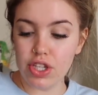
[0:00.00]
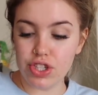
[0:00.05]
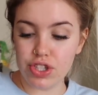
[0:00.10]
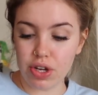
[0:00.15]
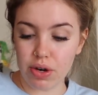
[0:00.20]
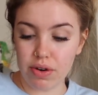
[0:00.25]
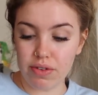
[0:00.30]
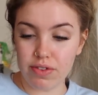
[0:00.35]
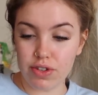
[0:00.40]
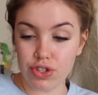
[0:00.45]

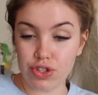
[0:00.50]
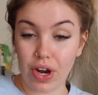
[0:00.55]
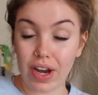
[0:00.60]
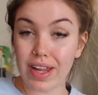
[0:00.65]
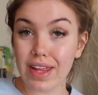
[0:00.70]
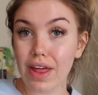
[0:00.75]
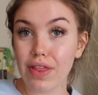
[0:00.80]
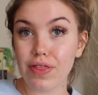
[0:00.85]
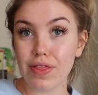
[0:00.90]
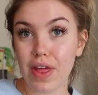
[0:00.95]
So if you're
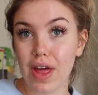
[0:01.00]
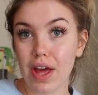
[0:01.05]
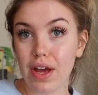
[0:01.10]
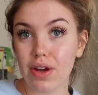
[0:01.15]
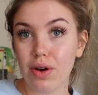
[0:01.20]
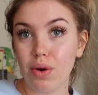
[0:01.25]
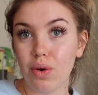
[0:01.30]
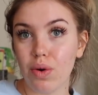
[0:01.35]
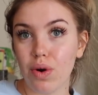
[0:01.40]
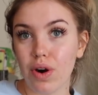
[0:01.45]
trying to get
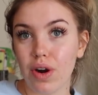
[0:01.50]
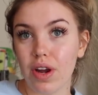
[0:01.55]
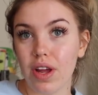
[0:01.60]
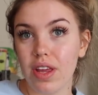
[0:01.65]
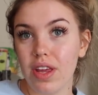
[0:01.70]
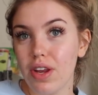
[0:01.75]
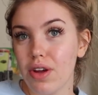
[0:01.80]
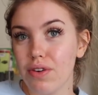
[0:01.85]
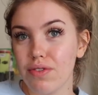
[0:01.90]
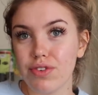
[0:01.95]
thick or,
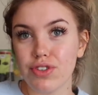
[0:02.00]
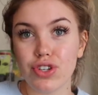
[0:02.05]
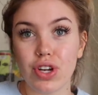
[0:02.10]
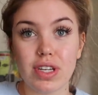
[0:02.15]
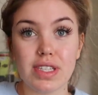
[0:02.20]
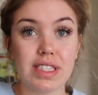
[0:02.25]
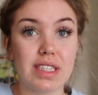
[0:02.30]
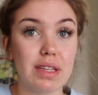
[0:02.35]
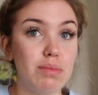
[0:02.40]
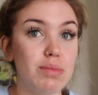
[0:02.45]
you know, if you're
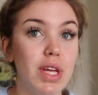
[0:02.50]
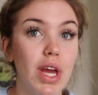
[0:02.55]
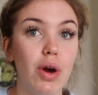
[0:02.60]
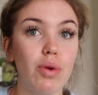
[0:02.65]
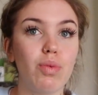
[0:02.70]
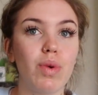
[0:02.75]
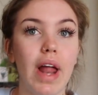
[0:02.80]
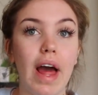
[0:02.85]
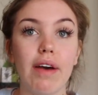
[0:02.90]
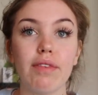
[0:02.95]
trying to slim
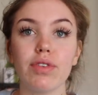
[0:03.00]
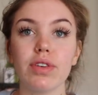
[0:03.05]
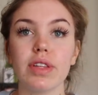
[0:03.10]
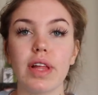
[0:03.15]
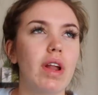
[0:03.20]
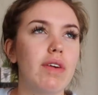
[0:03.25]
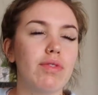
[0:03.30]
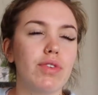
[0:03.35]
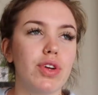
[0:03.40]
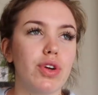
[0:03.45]
down, whatever,
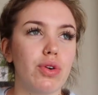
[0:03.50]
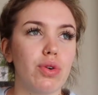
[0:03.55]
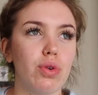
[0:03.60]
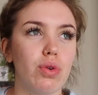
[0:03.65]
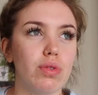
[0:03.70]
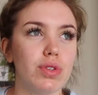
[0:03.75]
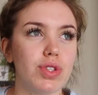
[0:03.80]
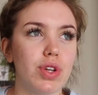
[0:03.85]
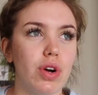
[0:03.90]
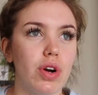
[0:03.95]
whatever your
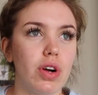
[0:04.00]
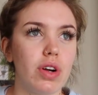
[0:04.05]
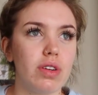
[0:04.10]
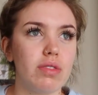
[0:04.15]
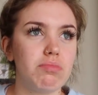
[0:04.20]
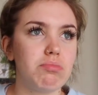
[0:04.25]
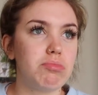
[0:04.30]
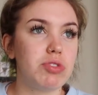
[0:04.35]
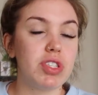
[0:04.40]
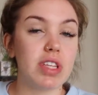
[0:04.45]
goals
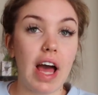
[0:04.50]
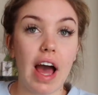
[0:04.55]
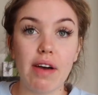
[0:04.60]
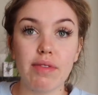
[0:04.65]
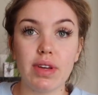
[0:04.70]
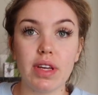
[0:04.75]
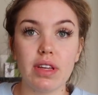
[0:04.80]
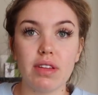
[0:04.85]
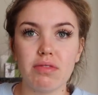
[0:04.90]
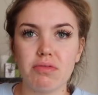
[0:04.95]
are, just
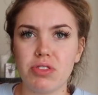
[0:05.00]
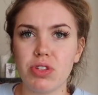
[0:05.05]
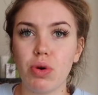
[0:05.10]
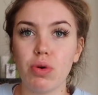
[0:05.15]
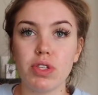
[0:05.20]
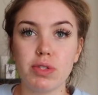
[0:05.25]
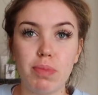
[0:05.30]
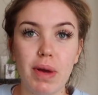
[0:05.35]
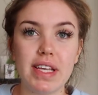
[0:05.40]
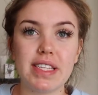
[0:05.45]
having
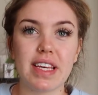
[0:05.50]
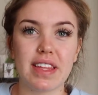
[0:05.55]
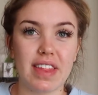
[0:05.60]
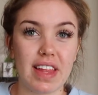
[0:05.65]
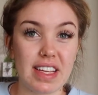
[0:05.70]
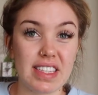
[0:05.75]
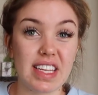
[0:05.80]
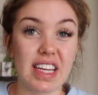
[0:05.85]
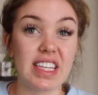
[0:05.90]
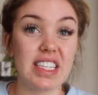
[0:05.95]
those basic
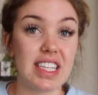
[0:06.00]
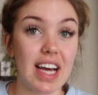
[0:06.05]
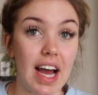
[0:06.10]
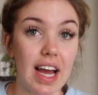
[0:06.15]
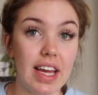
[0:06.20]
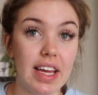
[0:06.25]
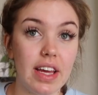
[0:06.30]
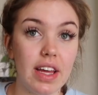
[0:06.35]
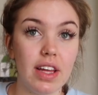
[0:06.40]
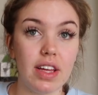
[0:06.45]
things like
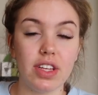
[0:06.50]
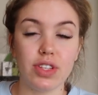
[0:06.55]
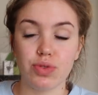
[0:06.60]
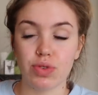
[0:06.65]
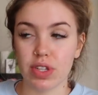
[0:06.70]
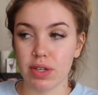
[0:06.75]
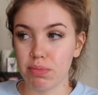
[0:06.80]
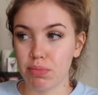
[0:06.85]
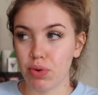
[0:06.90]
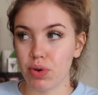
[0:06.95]
diet is
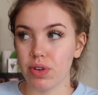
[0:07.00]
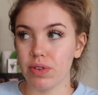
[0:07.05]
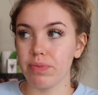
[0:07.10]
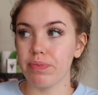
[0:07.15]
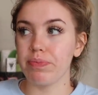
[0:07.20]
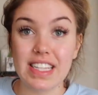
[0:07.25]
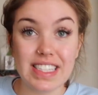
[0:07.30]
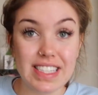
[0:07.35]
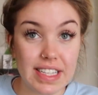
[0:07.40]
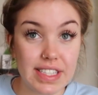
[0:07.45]
really
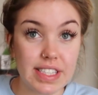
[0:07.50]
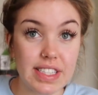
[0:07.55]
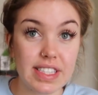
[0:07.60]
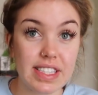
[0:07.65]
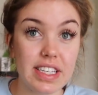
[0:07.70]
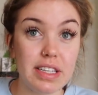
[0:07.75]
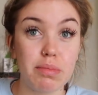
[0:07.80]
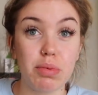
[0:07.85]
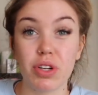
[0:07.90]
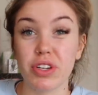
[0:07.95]
important,
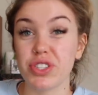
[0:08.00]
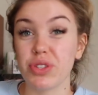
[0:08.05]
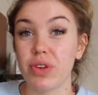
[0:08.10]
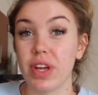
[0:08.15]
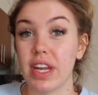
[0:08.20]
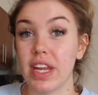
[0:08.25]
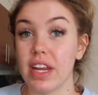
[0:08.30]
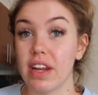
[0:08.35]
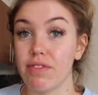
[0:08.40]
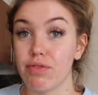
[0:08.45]
consistency, but also
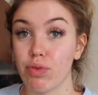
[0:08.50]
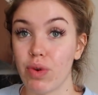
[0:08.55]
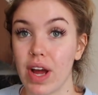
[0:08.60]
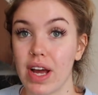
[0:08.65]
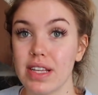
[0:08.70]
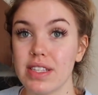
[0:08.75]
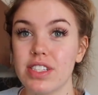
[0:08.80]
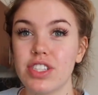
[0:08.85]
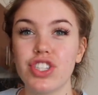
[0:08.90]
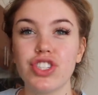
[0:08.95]
getting enough
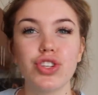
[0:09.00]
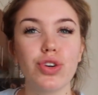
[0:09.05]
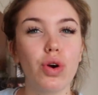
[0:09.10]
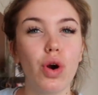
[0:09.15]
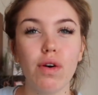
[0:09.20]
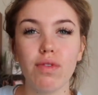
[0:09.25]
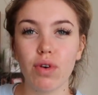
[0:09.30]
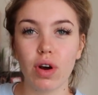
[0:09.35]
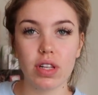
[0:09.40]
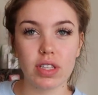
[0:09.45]
rest, just your
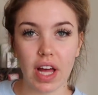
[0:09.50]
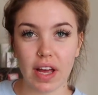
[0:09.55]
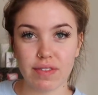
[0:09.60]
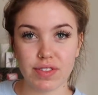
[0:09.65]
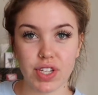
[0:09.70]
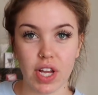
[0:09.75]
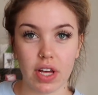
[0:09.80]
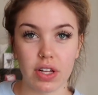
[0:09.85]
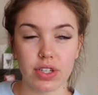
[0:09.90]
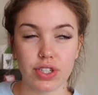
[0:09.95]
overall
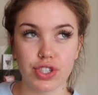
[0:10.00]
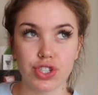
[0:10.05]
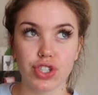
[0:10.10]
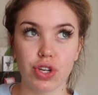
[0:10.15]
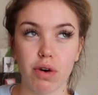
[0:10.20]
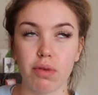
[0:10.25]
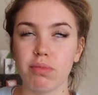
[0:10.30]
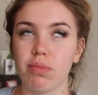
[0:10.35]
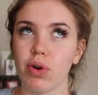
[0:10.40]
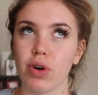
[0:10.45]
lifestyle is
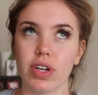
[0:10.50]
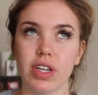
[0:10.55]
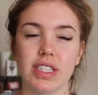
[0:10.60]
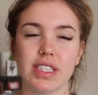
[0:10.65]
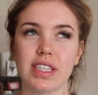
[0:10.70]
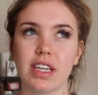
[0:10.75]
so important.